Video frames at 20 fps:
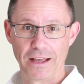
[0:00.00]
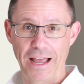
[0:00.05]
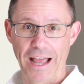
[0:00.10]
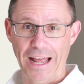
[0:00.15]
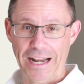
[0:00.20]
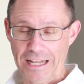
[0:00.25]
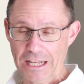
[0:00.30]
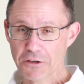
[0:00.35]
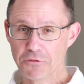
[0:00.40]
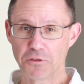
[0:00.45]

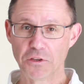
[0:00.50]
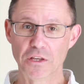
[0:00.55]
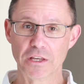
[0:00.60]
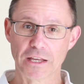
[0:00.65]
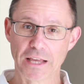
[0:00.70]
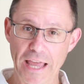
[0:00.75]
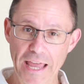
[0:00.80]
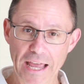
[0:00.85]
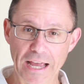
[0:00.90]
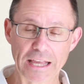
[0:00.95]
And if he
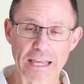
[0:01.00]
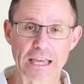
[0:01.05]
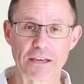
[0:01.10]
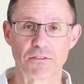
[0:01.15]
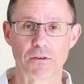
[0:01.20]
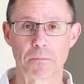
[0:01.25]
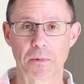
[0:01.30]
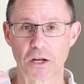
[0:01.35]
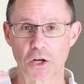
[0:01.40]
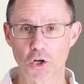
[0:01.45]
can't give
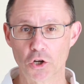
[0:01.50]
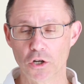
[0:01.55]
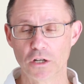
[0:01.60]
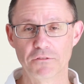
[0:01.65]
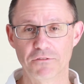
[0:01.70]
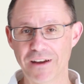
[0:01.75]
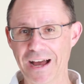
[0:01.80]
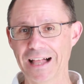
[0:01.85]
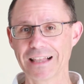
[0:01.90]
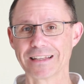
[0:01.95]
him a
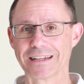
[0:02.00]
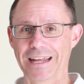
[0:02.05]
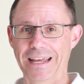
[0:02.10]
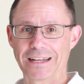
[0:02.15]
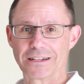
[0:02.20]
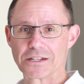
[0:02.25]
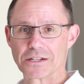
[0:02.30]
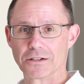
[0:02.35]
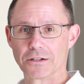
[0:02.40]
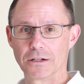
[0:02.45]
good, valid
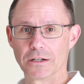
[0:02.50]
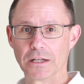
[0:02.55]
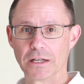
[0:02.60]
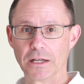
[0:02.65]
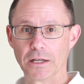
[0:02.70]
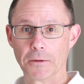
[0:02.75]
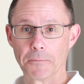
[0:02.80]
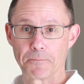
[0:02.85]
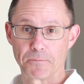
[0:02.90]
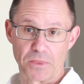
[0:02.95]
answer,
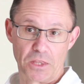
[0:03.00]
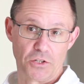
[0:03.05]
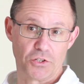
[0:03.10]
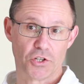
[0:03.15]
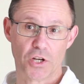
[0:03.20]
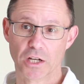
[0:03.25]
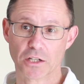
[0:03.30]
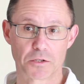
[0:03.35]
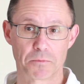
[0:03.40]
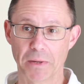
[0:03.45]
the
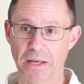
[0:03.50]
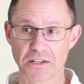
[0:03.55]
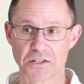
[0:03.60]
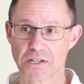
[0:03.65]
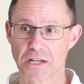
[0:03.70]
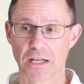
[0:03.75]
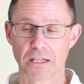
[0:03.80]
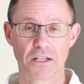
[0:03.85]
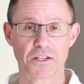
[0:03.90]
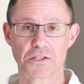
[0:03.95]
judge may
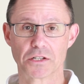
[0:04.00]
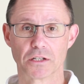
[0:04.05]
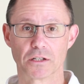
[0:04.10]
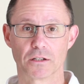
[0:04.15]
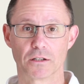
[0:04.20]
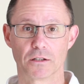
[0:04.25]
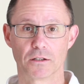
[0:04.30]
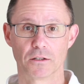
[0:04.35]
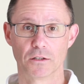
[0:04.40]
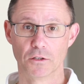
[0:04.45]
say, listen,
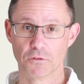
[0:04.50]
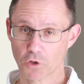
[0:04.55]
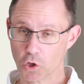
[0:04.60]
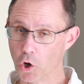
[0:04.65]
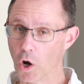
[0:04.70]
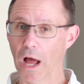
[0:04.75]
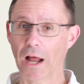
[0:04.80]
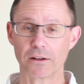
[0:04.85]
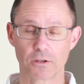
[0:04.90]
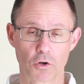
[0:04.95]
you've
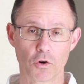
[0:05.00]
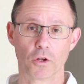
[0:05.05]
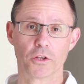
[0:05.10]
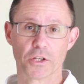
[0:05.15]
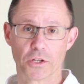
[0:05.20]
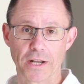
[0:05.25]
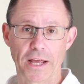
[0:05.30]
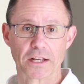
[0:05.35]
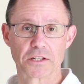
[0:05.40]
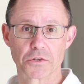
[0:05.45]
got to call
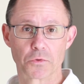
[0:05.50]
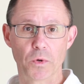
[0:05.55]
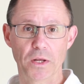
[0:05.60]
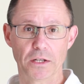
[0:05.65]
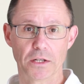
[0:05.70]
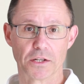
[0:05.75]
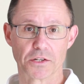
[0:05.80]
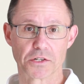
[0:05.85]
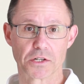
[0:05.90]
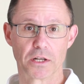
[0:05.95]
your next
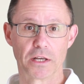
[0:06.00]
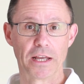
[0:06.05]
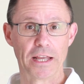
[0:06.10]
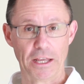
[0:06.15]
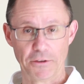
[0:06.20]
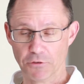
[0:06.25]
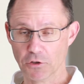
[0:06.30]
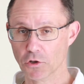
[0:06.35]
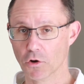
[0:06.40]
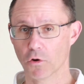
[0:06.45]
witness. If you